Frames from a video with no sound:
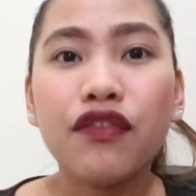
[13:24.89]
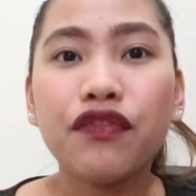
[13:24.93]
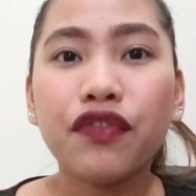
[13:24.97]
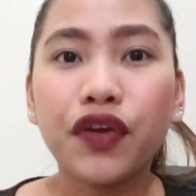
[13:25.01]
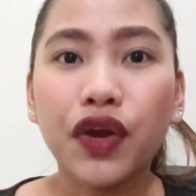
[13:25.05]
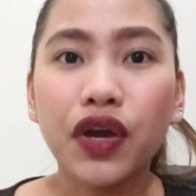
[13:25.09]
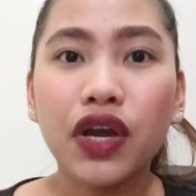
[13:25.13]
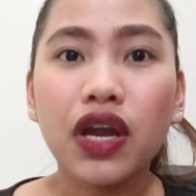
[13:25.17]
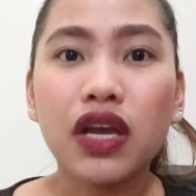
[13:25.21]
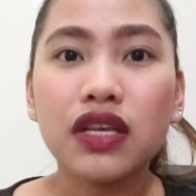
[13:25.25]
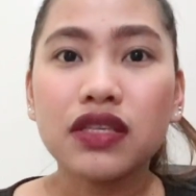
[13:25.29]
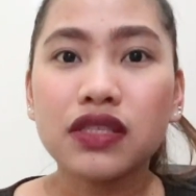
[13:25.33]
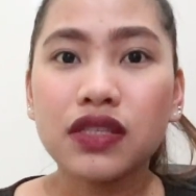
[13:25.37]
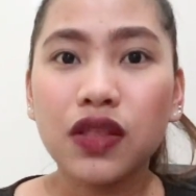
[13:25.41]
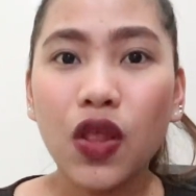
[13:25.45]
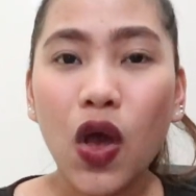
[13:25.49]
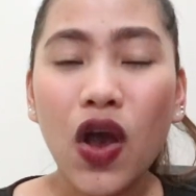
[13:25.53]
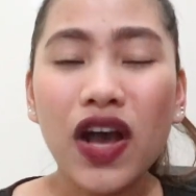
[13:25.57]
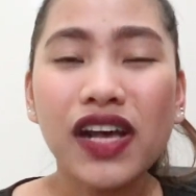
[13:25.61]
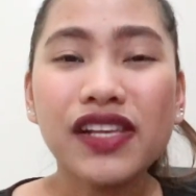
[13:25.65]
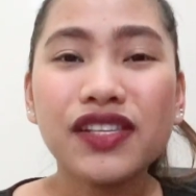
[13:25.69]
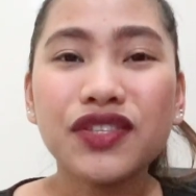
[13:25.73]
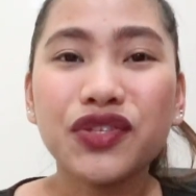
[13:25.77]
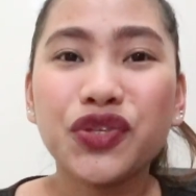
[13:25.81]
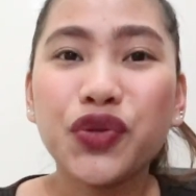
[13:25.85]
For as
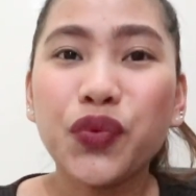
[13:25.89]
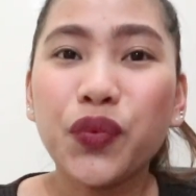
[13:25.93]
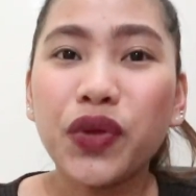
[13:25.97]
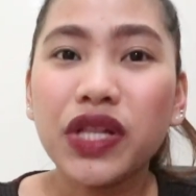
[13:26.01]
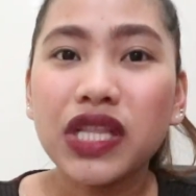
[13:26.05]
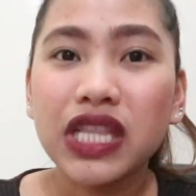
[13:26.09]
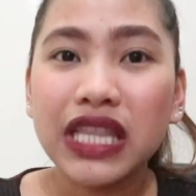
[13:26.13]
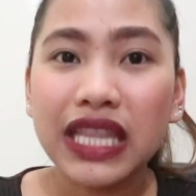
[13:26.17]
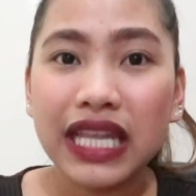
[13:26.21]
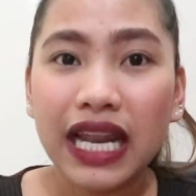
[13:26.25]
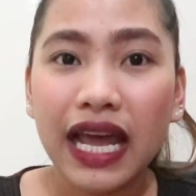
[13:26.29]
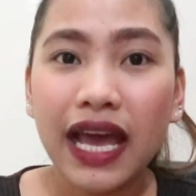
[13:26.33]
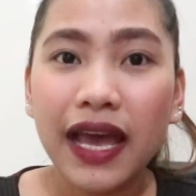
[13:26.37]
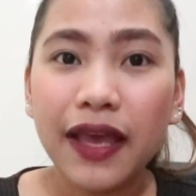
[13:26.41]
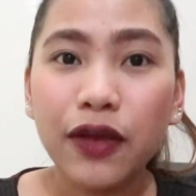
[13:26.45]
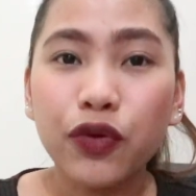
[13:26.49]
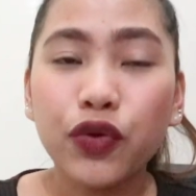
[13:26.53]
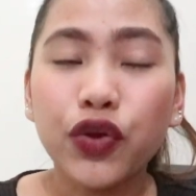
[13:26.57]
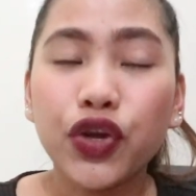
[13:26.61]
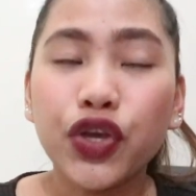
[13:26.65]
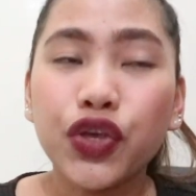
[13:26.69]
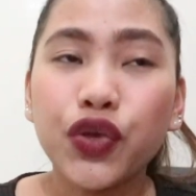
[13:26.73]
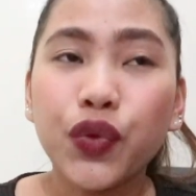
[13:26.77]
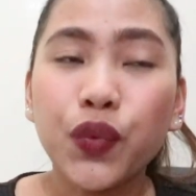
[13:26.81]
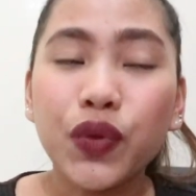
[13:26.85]
long as you will try
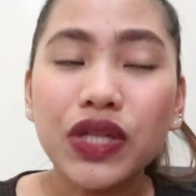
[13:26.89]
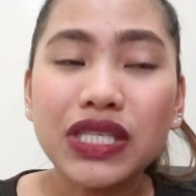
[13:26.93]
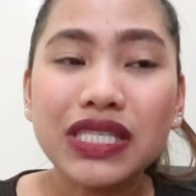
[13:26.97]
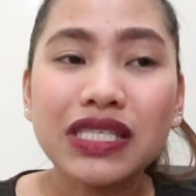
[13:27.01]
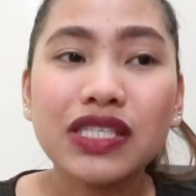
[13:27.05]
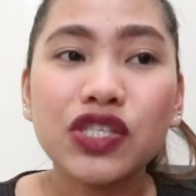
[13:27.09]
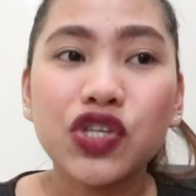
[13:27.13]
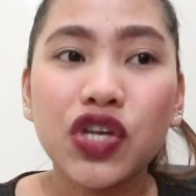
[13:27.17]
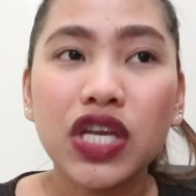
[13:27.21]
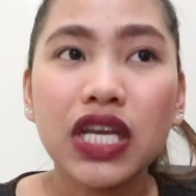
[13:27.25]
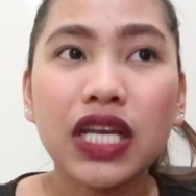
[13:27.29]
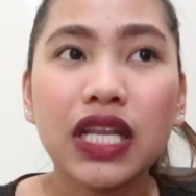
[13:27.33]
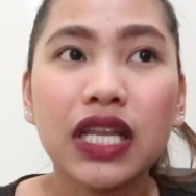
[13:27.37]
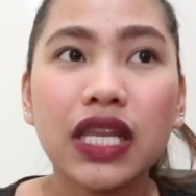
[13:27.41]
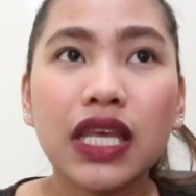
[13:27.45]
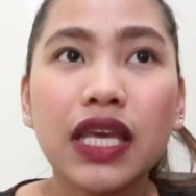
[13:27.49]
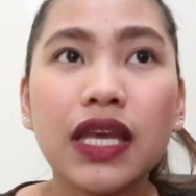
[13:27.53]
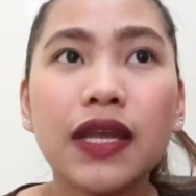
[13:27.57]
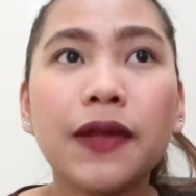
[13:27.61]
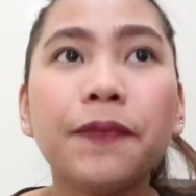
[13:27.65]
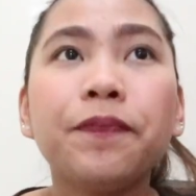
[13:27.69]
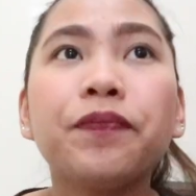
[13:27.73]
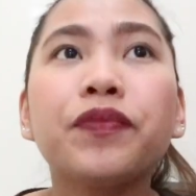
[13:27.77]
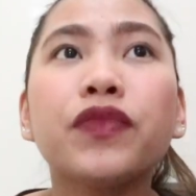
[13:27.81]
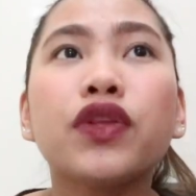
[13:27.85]
or you will
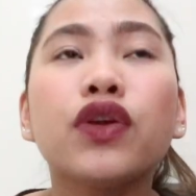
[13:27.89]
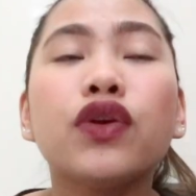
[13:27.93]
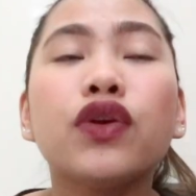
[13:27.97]
strictly